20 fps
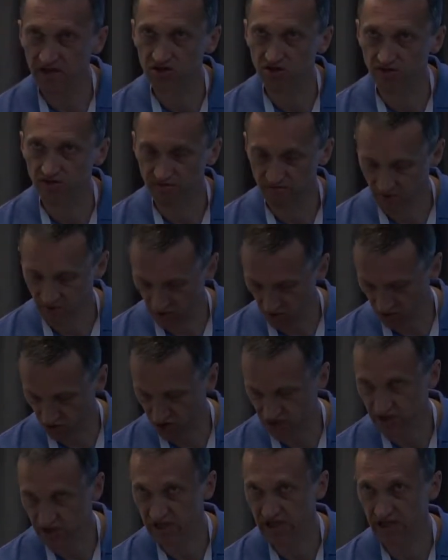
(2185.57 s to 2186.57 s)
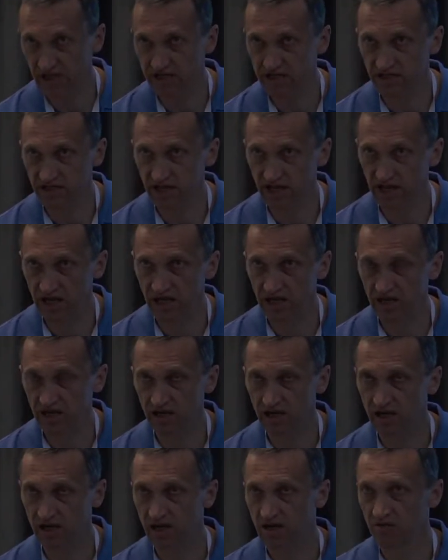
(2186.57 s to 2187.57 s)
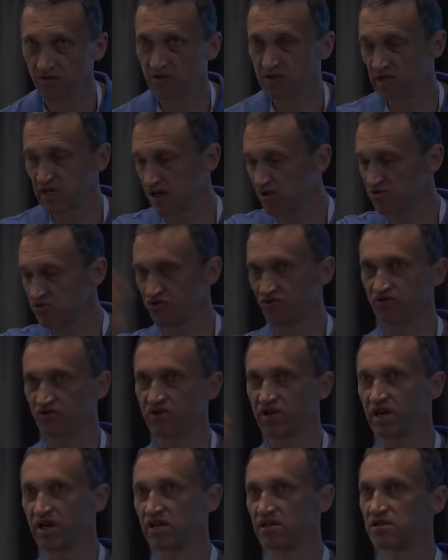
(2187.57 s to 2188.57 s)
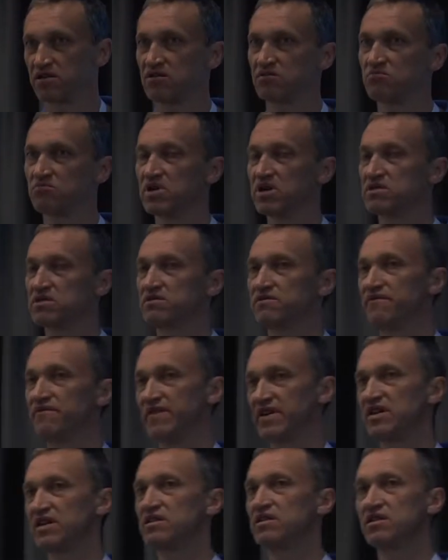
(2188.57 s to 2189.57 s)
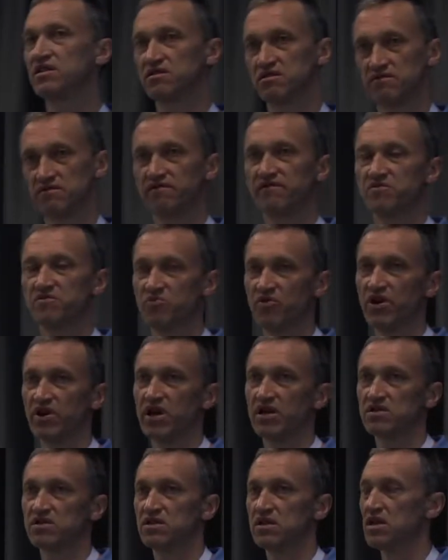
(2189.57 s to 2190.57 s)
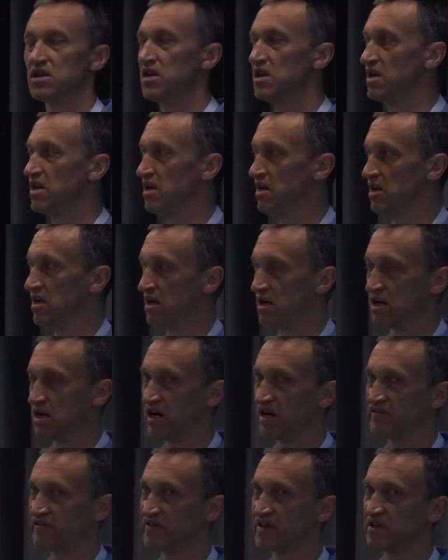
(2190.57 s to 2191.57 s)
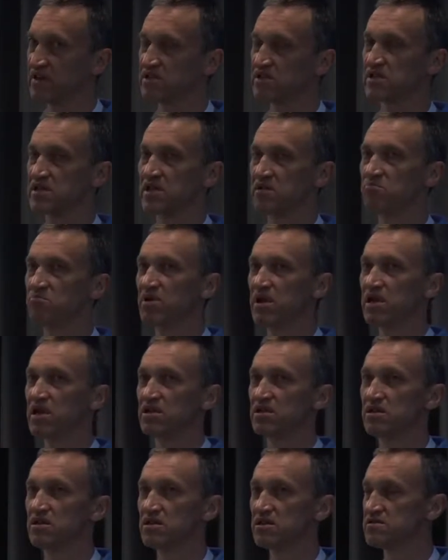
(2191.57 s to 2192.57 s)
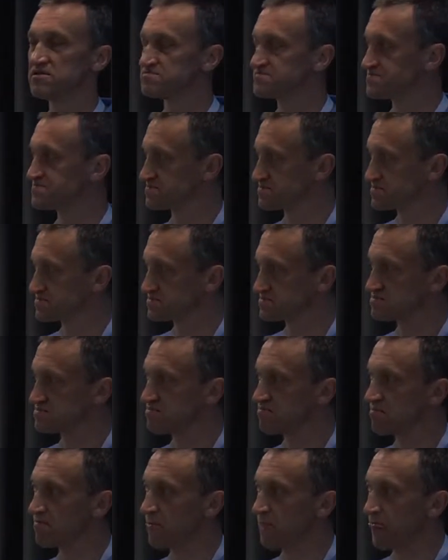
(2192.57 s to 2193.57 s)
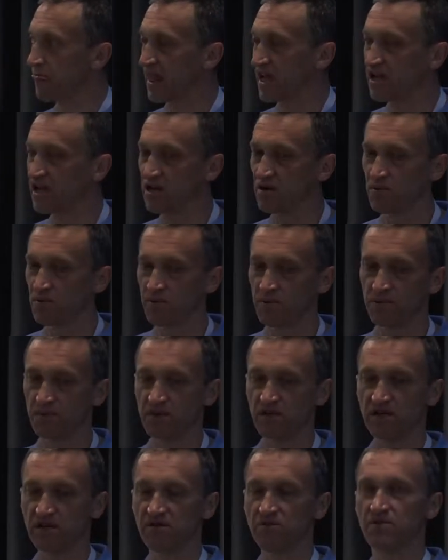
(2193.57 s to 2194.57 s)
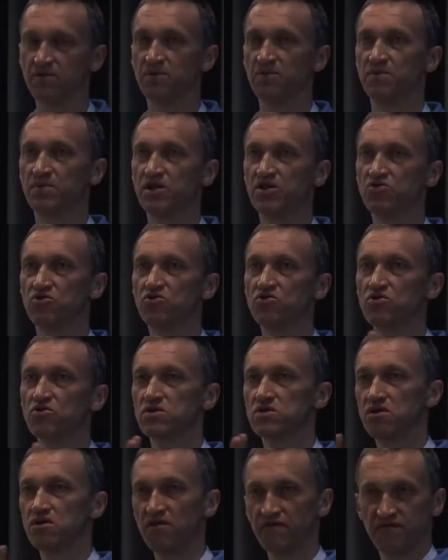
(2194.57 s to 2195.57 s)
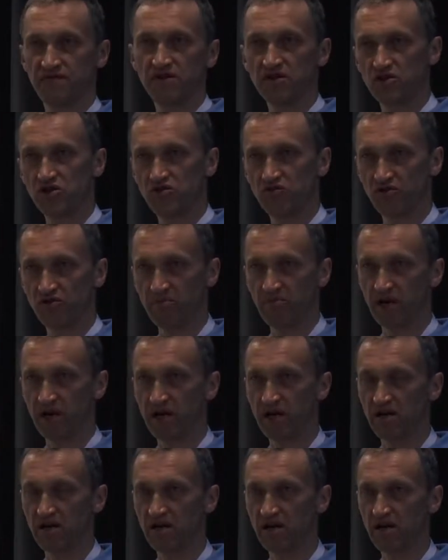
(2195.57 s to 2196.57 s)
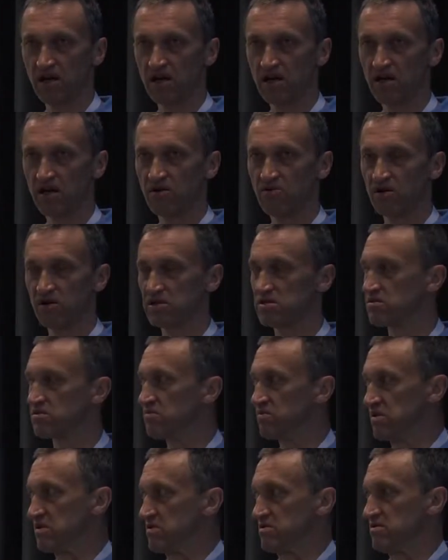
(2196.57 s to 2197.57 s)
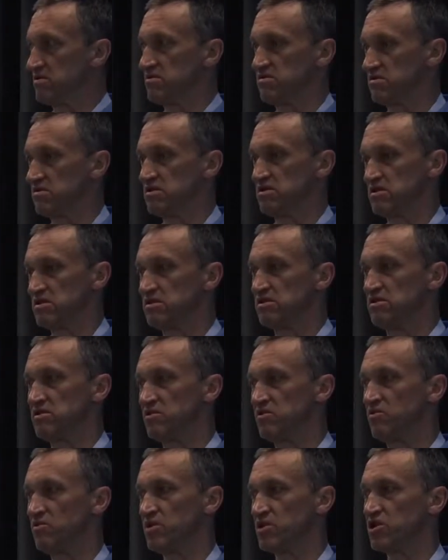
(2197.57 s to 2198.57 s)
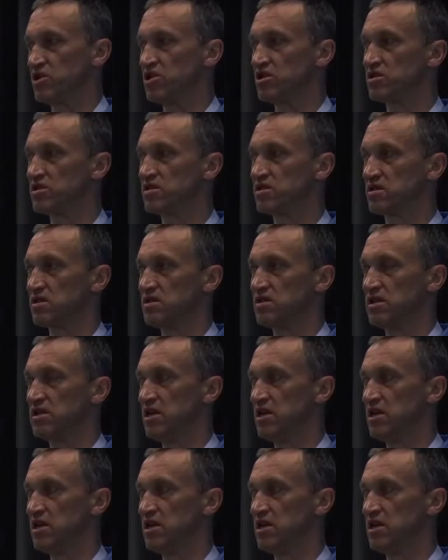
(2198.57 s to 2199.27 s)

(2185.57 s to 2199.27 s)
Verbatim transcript: of motion next day without rotating, but they need the brace. After instability, if, if we do soft tissue repair, what, what, uh, which is uh,